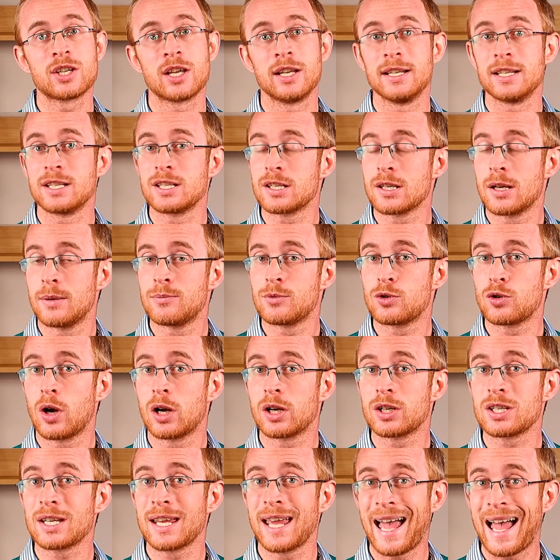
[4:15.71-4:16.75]
Certainly some
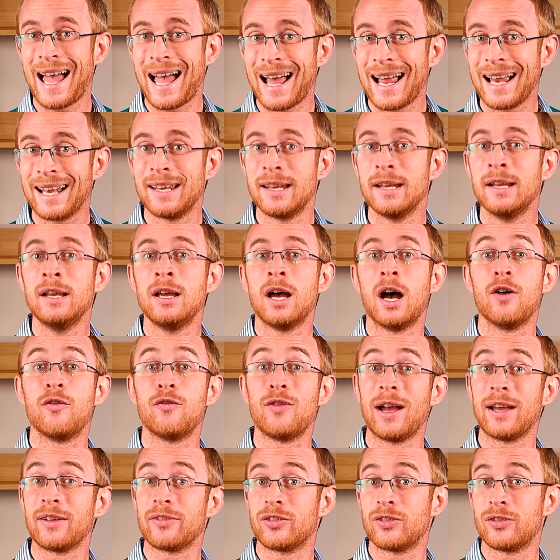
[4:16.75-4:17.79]
drugs can
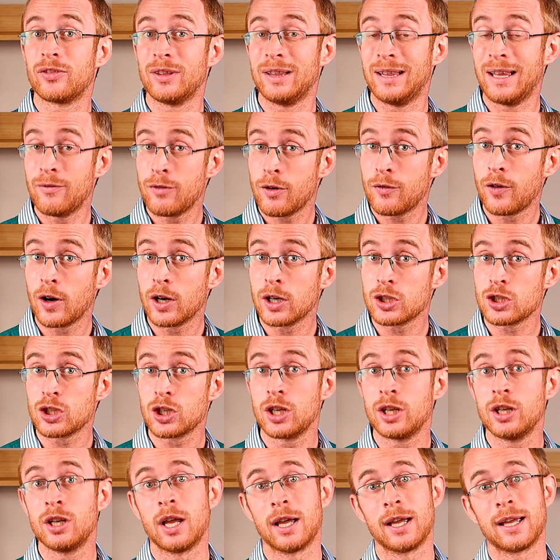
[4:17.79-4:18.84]
affect liver
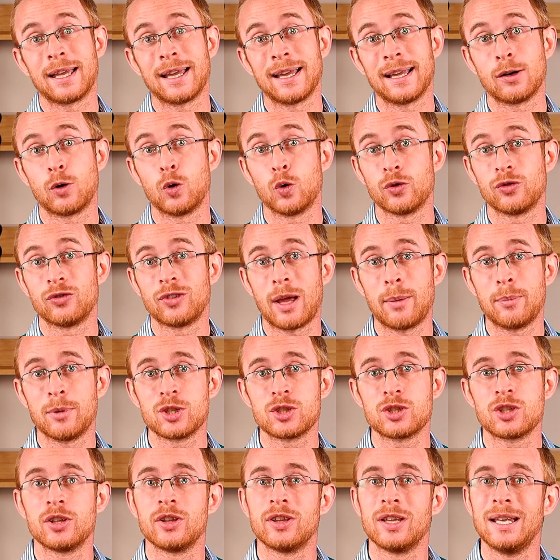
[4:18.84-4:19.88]
function and can cause
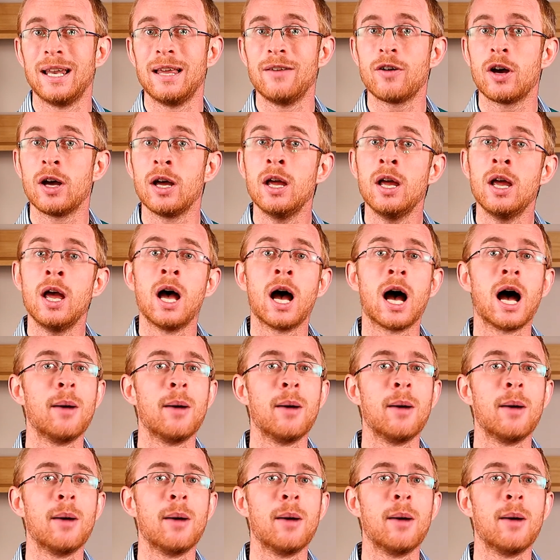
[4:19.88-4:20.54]
damage to the liver.